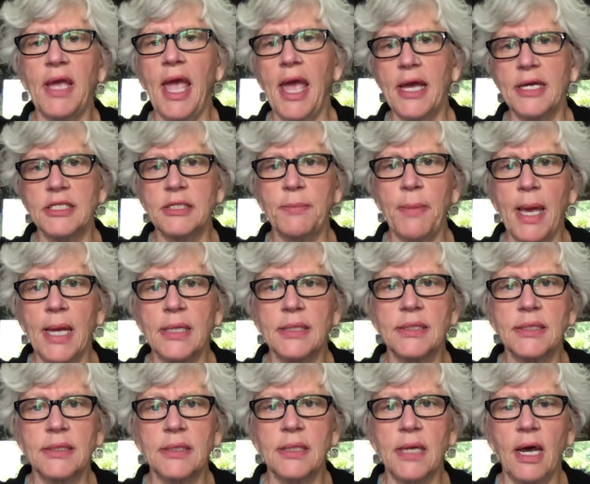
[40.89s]

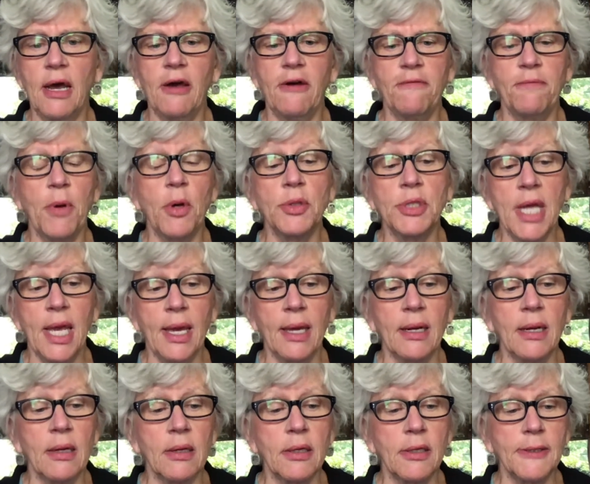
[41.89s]
aspects of
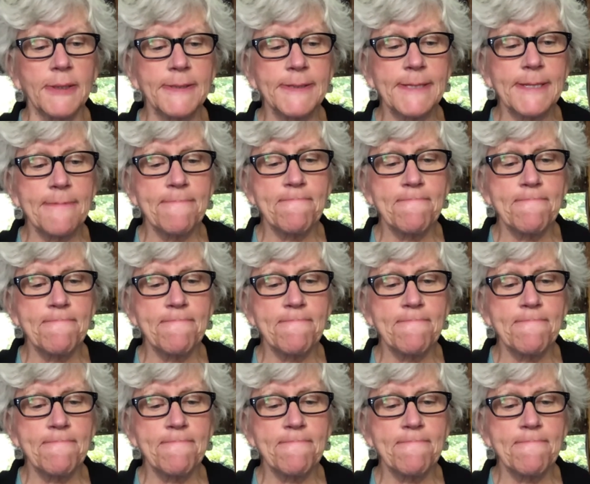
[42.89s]
botanicals.